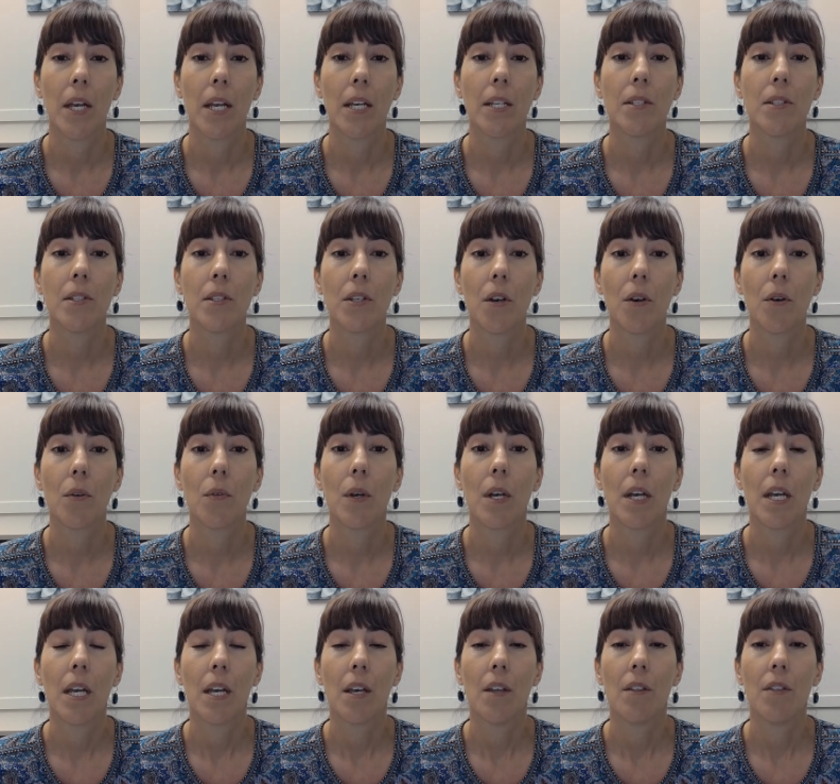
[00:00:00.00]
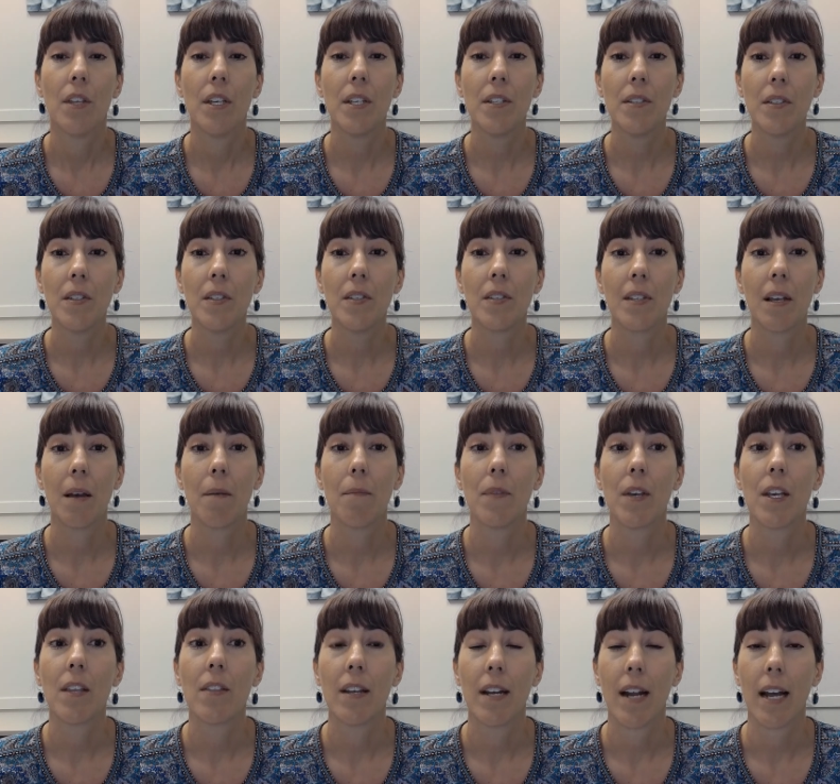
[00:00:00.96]
And so this is
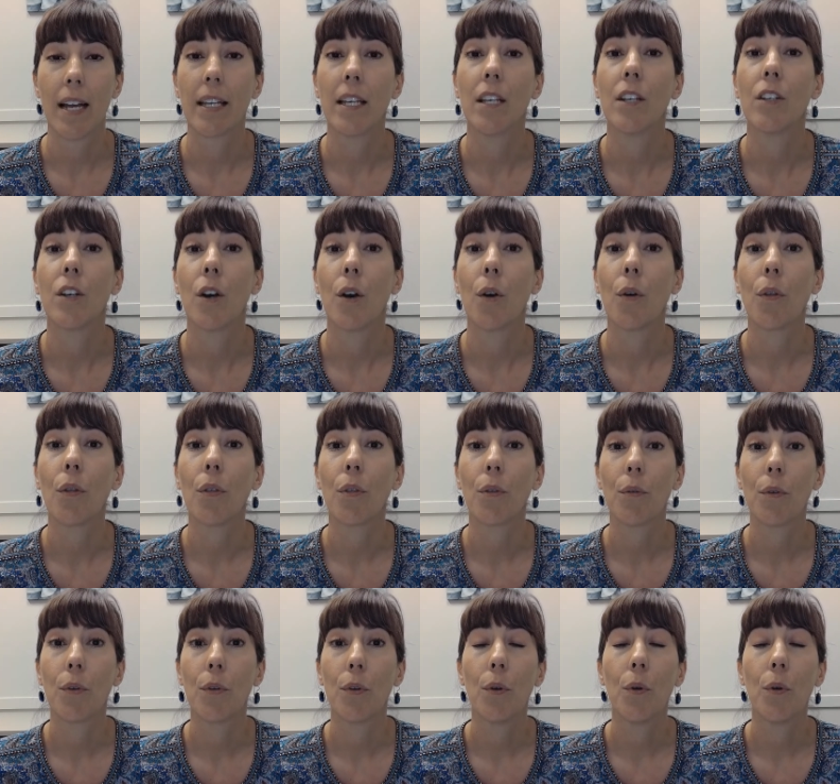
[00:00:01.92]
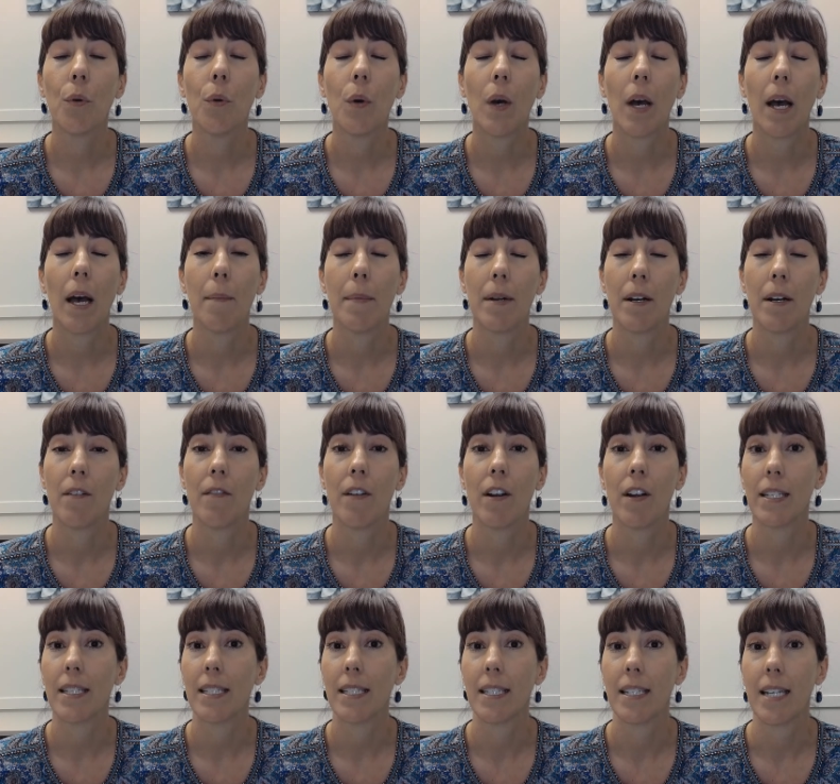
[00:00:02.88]
something that I can go through in a
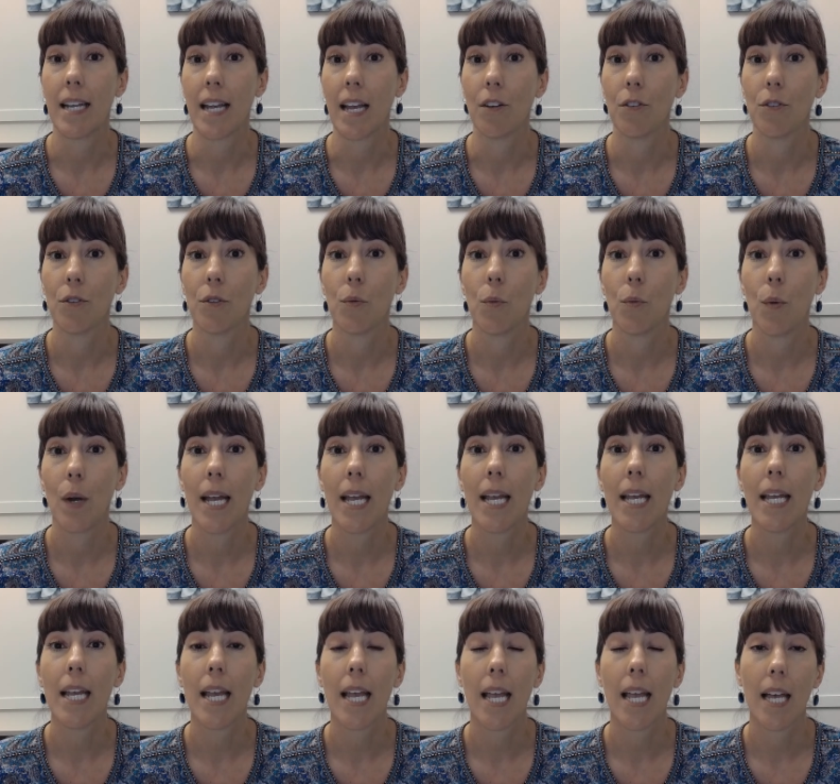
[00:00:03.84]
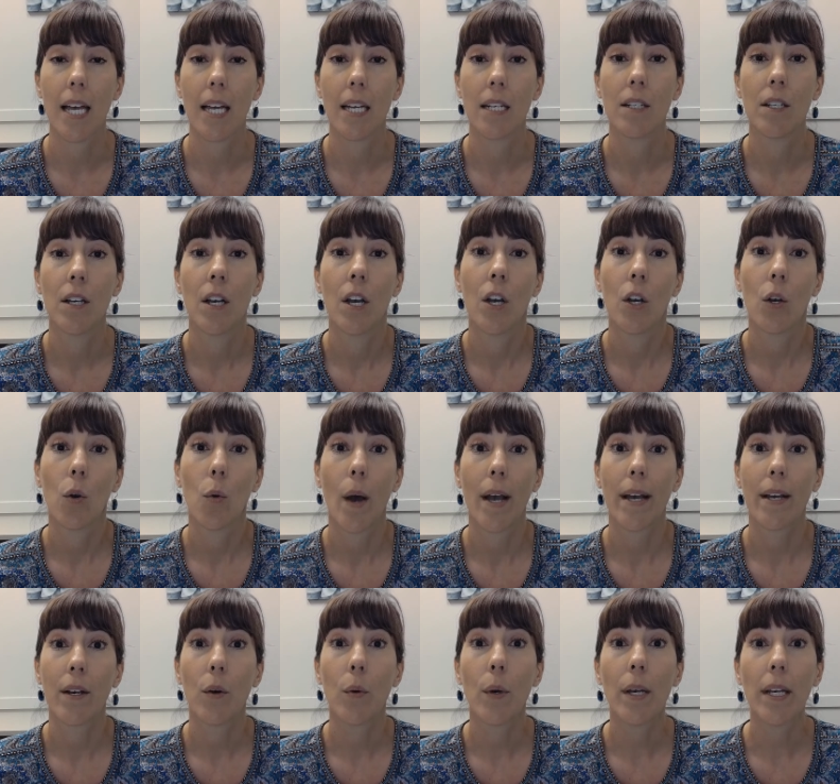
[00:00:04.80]
very standard way and
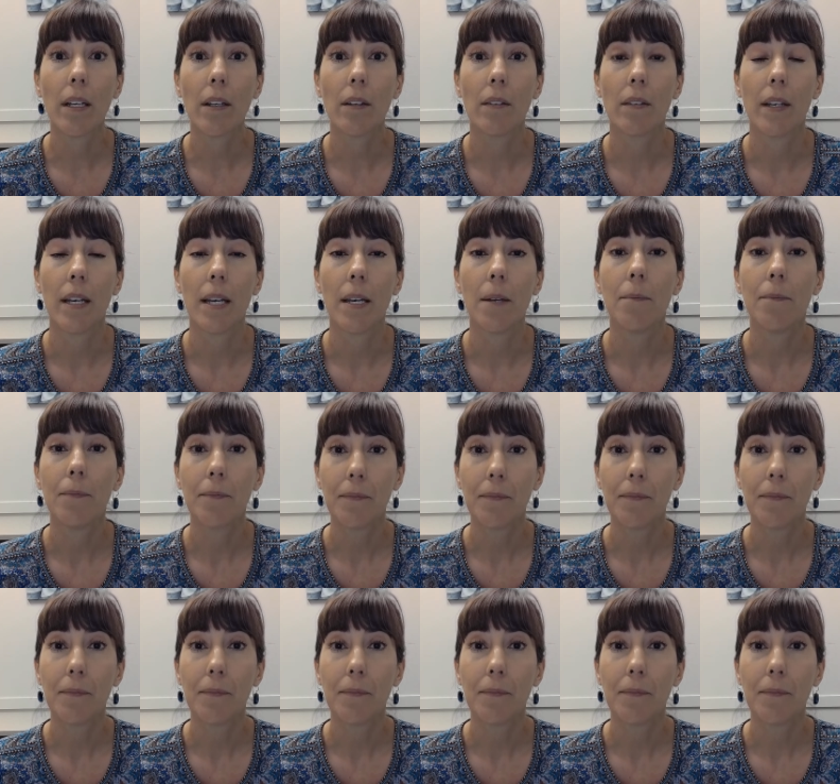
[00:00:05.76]
quite quickly,